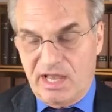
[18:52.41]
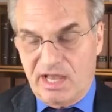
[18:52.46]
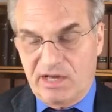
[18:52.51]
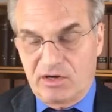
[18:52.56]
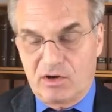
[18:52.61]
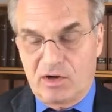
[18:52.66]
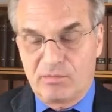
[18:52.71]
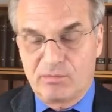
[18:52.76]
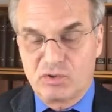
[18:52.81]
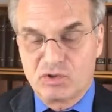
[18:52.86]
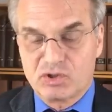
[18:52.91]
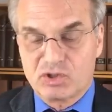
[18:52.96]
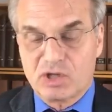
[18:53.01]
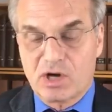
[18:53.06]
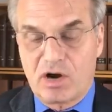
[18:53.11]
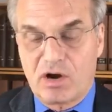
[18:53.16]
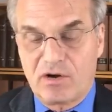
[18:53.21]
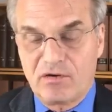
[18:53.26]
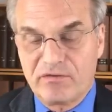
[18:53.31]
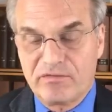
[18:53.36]
and almost
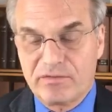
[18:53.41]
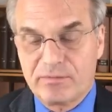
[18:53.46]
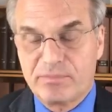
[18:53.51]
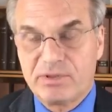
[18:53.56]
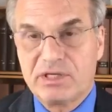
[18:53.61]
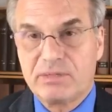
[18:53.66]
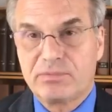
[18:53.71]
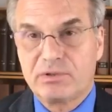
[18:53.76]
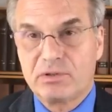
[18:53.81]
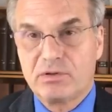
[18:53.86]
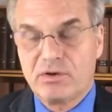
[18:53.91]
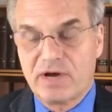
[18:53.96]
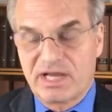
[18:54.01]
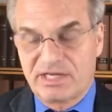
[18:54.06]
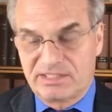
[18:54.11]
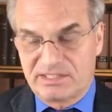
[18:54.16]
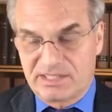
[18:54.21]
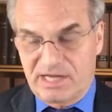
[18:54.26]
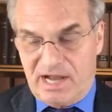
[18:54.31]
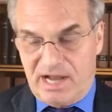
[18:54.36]
all of the people who
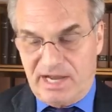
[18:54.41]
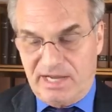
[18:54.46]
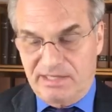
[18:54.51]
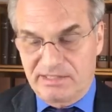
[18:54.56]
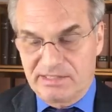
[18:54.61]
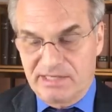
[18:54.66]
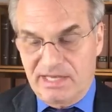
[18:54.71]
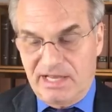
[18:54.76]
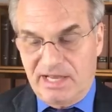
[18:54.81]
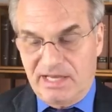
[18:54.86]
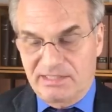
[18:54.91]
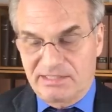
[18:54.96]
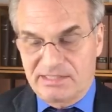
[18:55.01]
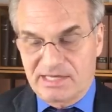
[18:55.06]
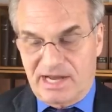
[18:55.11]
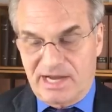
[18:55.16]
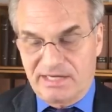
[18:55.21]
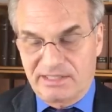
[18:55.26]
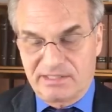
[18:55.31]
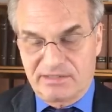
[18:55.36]
had died at
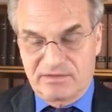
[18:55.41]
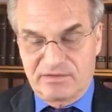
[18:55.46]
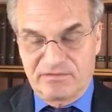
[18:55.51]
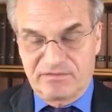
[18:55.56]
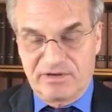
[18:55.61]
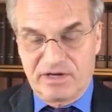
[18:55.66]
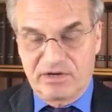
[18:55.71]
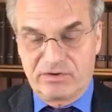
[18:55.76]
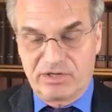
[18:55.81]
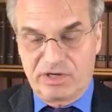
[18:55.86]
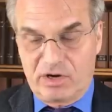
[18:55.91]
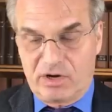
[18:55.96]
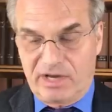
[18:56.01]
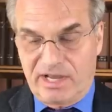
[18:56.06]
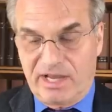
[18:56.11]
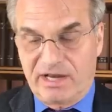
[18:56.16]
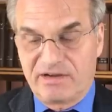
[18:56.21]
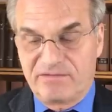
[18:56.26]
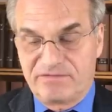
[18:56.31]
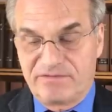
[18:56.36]

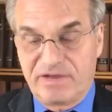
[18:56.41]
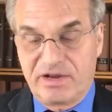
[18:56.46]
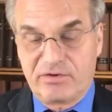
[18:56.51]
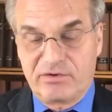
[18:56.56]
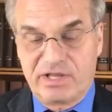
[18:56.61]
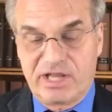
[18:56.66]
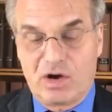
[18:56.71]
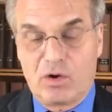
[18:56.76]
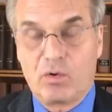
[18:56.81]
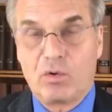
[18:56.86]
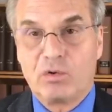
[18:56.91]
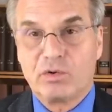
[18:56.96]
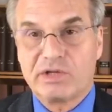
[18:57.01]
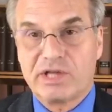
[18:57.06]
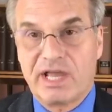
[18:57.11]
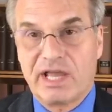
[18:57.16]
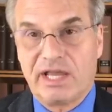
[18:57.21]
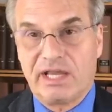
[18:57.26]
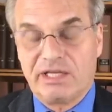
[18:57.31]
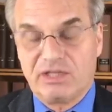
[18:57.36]
a very old
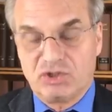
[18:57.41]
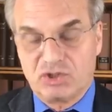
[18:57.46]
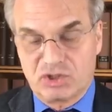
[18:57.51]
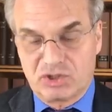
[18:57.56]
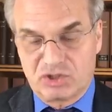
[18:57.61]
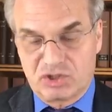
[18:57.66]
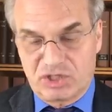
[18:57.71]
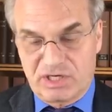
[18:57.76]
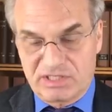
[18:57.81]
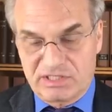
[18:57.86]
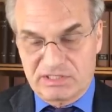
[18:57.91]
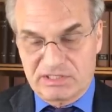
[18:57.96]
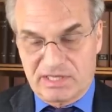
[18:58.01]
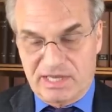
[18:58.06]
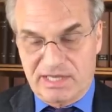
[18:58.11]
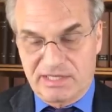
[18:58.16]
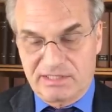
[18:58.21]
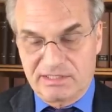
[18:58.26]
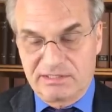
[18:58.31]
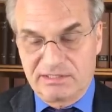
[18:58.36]
age, just
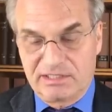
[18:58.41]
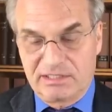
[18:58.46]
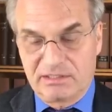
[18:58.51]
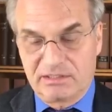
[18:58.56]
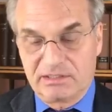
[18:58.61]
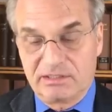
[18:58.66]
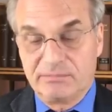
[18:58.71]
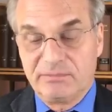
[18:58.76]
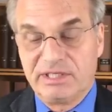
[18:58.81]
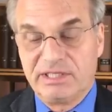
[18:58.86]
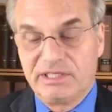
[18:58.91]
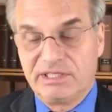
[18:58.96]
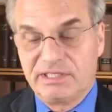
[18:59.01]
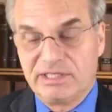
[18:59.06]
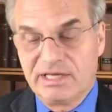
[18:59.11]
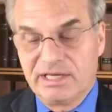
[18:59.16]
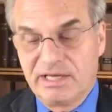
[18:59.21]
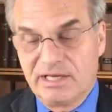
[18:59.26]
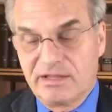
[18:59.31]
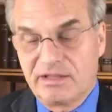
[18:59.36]
like in Italy,
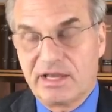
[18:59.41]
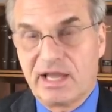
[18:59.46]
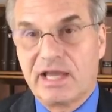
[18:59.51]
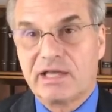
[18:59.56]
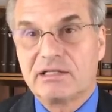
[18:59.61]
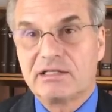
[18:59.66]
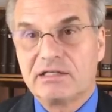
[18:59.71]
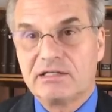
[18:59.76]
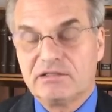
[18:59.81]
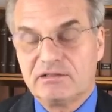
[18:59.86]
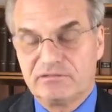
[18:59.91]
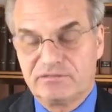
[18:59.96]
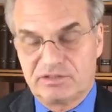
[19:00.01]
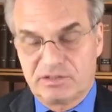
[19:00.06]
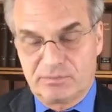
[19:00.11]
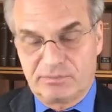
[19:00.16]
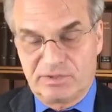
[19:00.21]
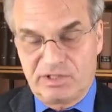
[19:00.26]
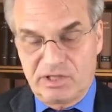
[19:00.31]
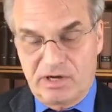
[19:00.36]
meaning they had
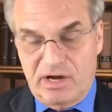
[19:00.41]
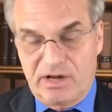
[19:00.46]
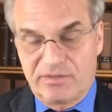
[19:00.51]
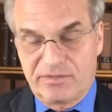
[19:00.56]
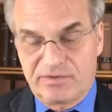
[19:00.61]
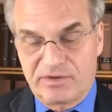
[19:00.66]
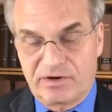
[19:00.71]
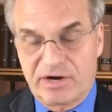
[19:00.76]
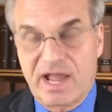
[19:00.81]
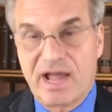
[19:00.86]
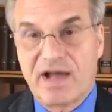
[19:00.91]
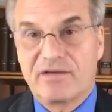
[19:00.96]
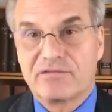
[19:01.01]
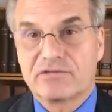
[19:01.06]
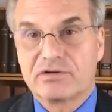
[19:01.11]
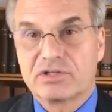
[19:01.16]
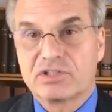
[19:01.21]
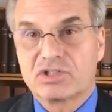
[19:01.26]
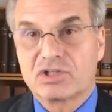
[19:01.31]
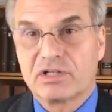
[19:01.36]
lived beyond their
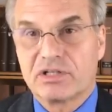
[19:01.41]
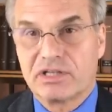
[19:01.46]
average